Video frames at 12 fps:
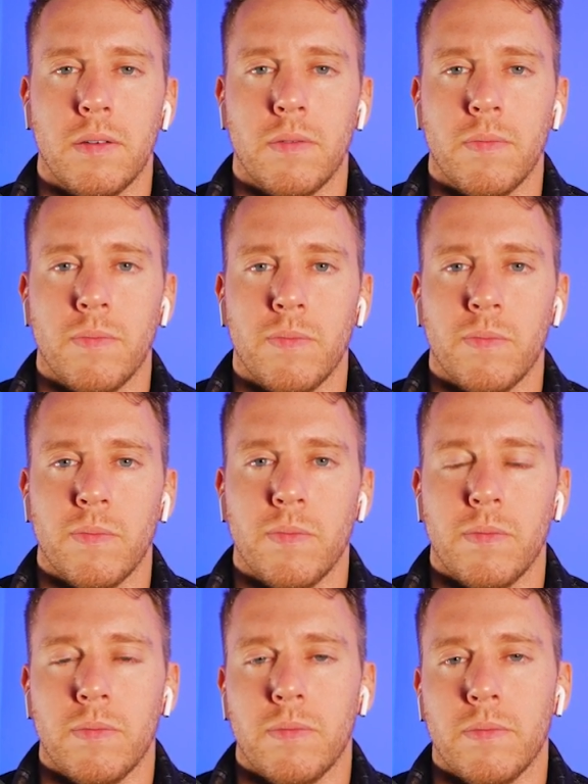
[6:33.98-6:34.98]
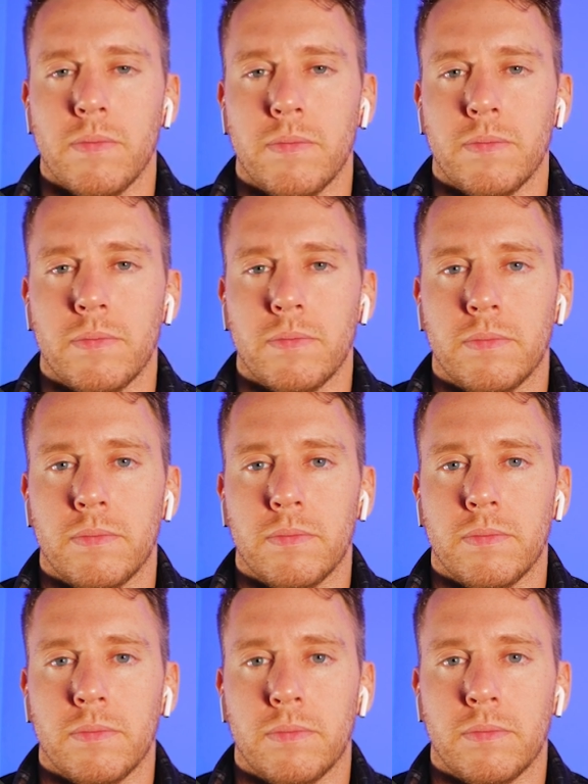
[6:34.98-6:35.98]

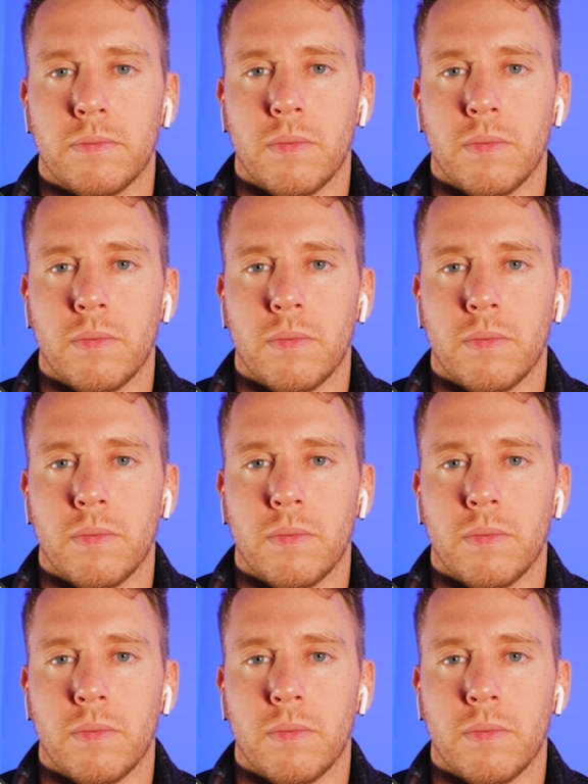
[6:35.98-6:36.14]
(silence)